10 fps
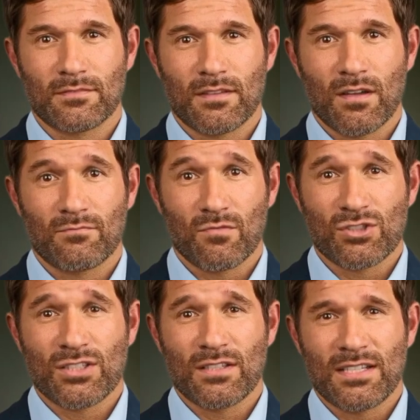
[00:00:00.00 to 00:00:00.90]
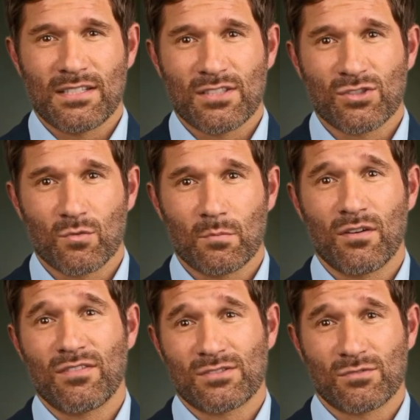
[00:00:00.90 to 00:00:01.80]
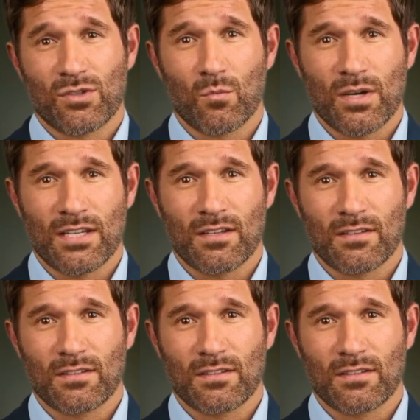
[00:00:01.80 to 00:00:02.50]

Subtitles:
Unfortunately, these new blood vessels are weak.